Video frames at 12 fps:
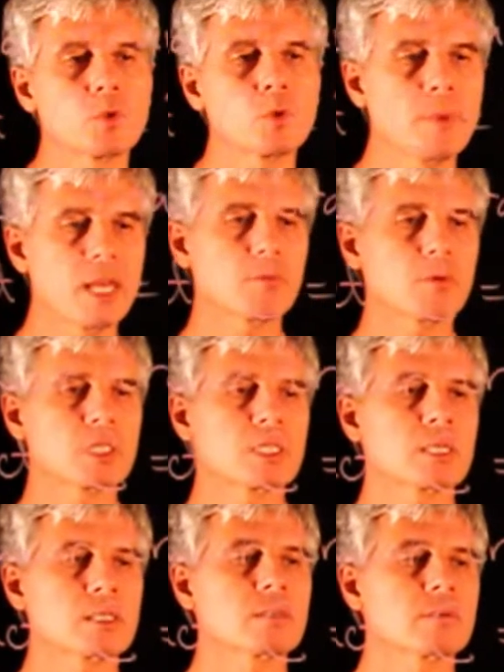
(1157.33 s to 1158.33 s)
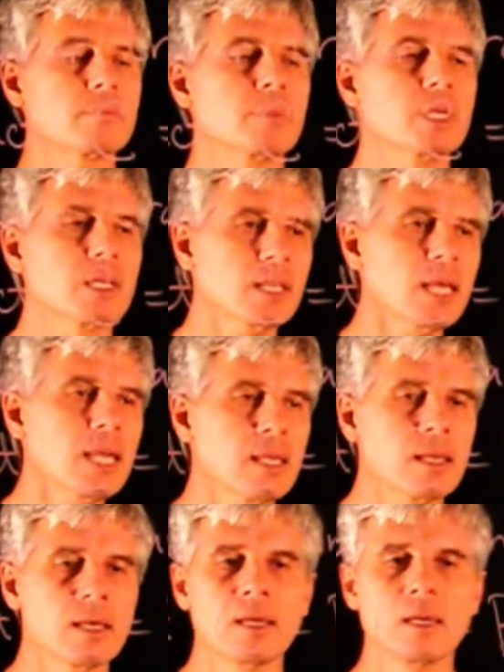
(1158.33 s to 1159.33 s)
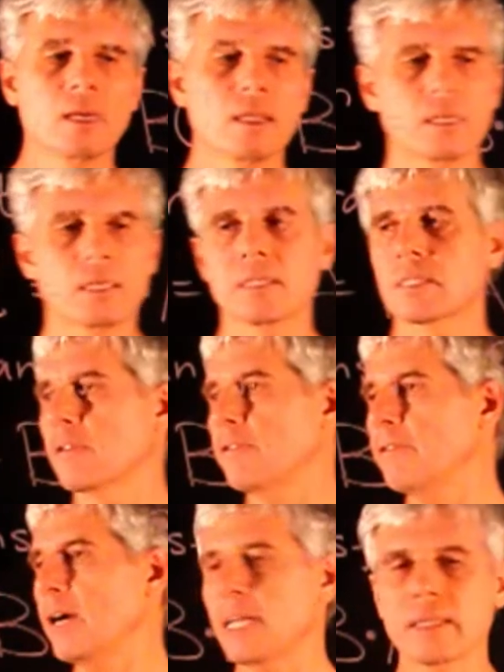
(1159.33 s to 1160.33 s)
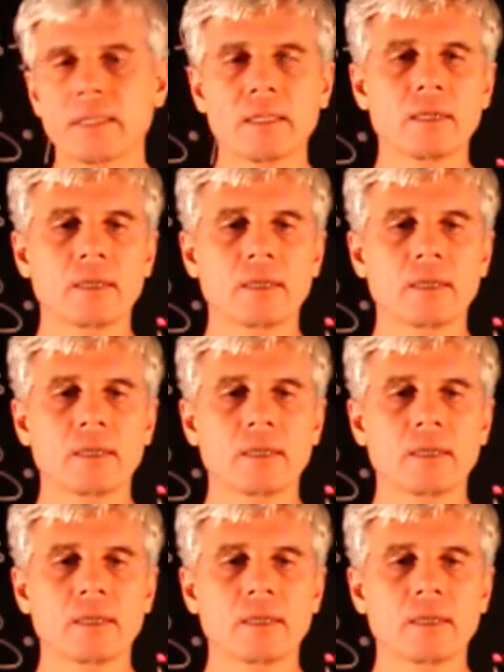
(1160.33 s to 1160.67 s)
two matrices B and A, is defined